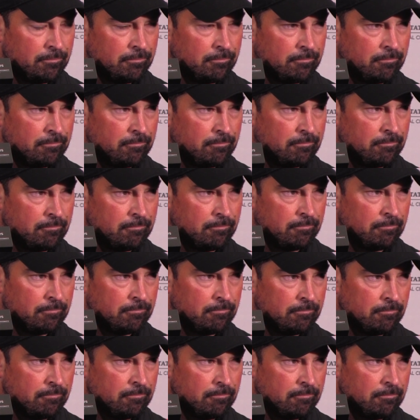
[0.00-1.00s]
causing
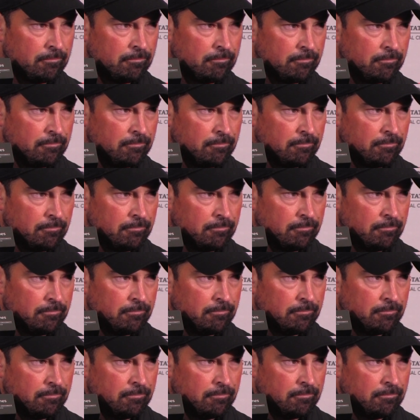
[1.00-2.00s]
any sort of quarterback
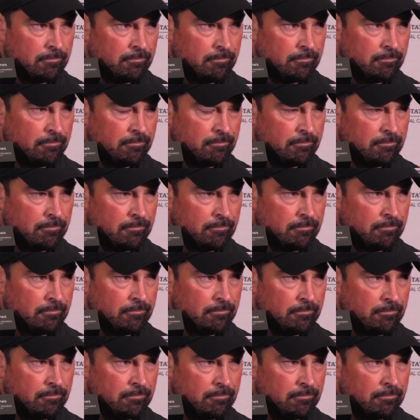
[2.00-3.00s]
competition that maybe you
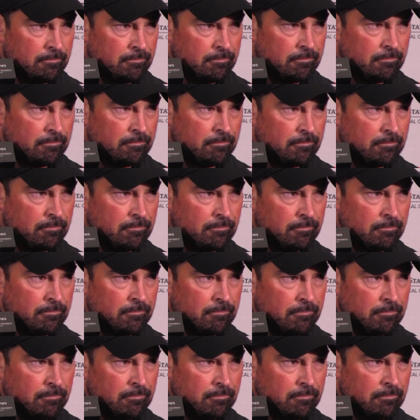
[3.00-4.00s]
didn't want to have
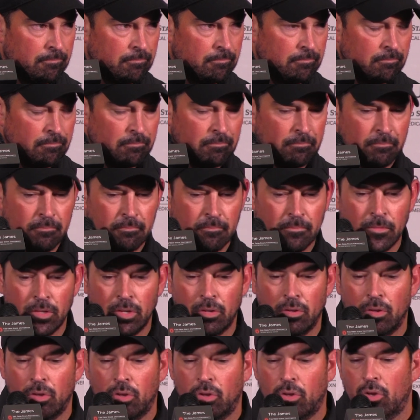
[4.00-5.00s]
midseason?
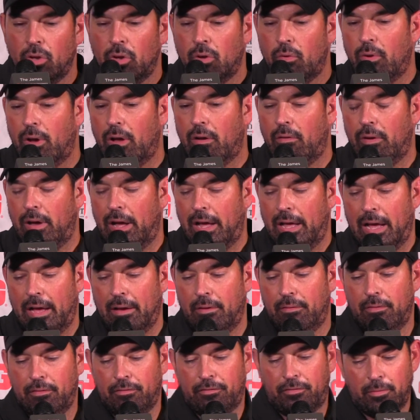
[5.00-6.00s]
Well, I,
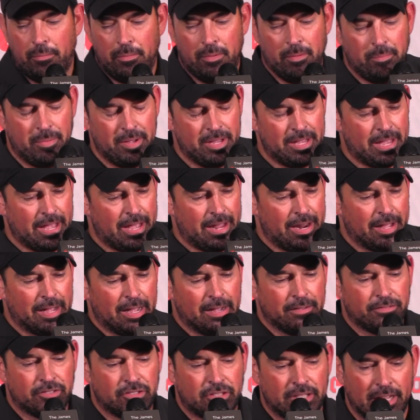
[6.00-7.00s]
I, from the beginning,
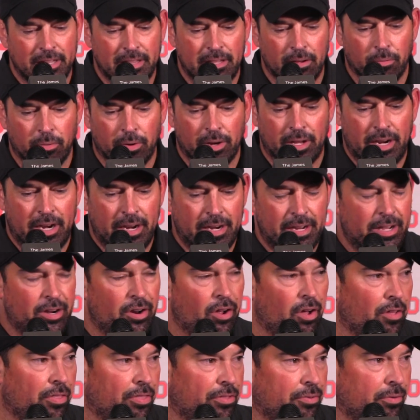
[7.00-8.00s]
I've said that we're going to need
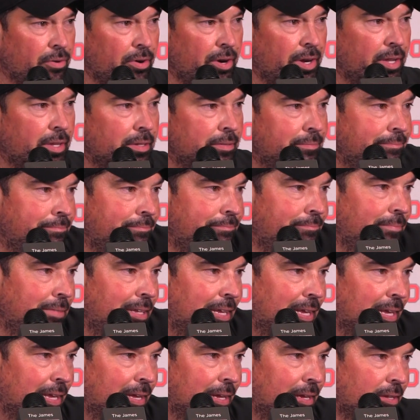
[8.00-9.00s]
all three,
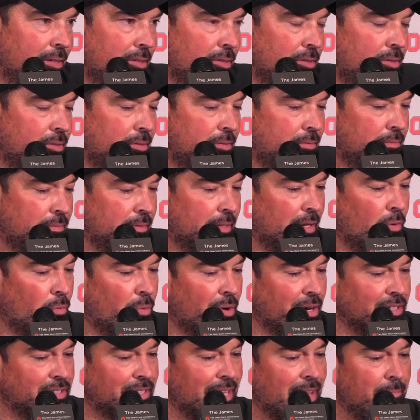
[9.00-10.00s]
and you know
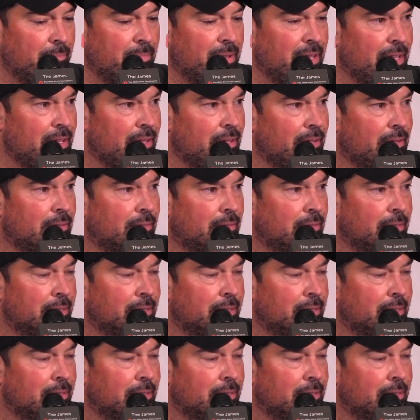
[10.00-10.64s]
what does that mean?